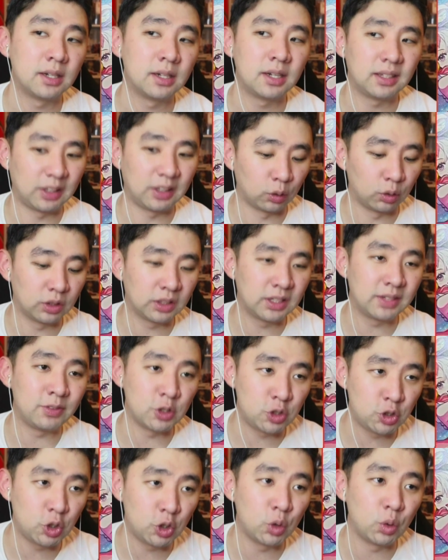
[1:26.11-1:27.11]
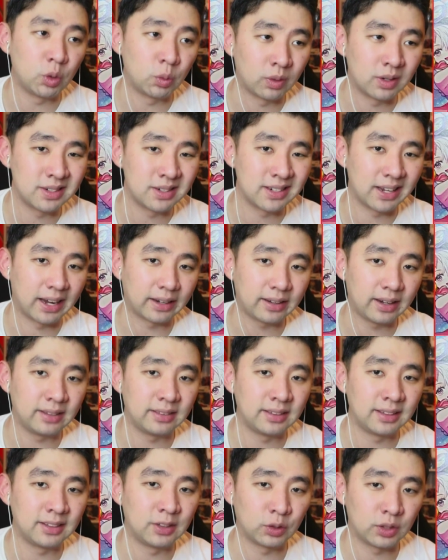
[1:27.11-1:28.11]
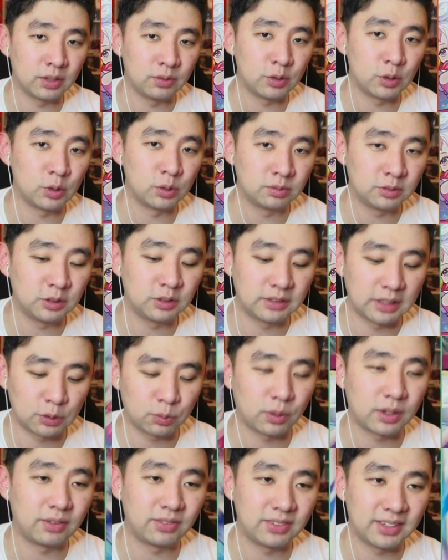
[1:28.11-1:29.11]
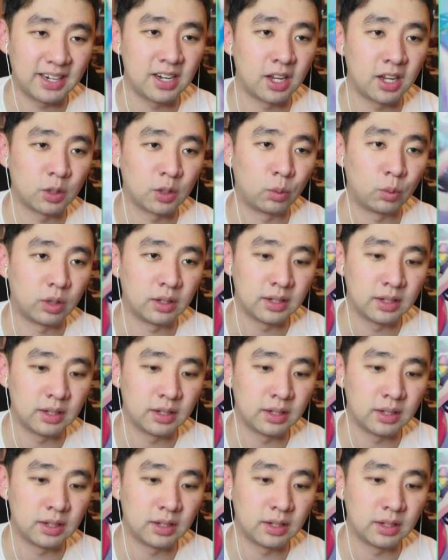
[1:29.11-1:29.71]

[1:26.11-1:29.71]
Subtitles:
They'll only give you 2 in one deck, and then they'll give you, that's why you have to get another one